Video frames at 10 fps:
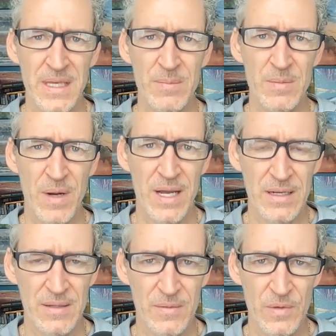Keep in
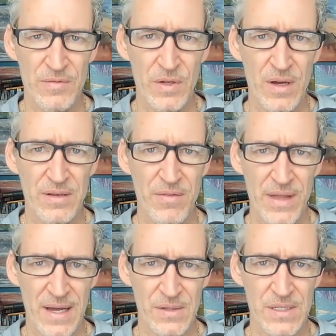mind, we've taught
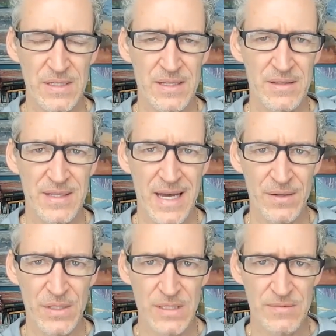thousands and
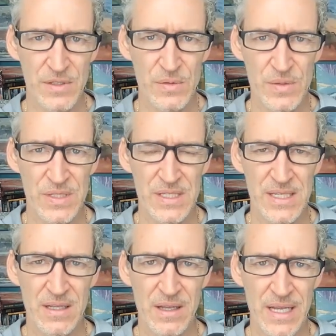thousands of students to
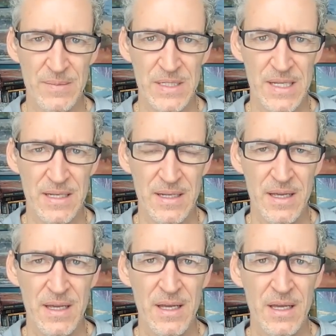sell on Amazon.
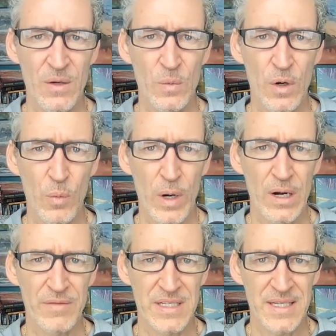We're
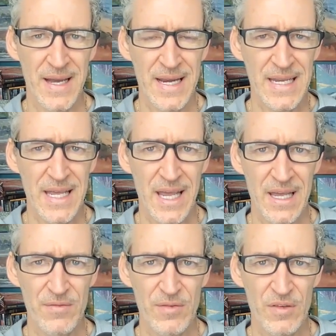aware of a tiny
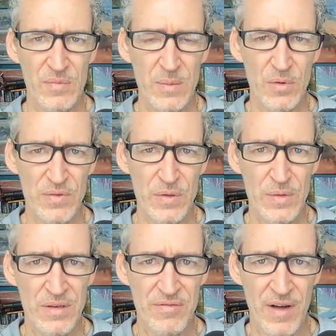handful of people,
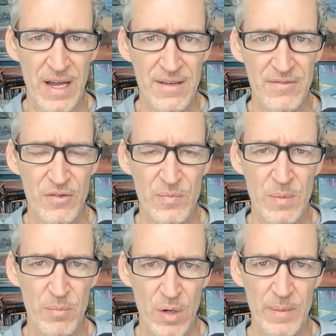fewer than five, who have
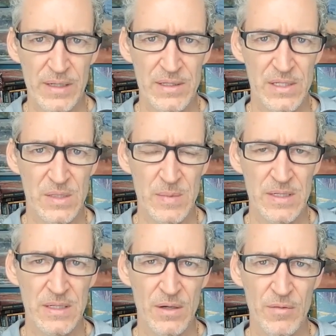been permanently
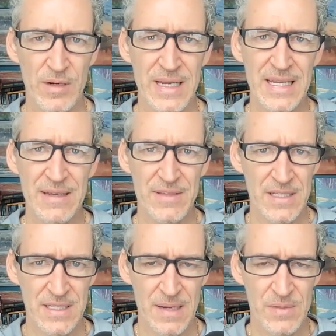suspended over any of
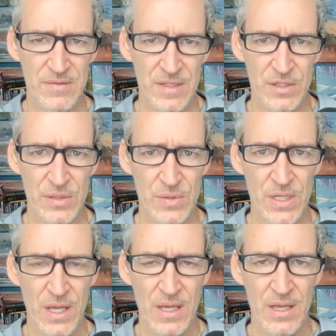these types of issues.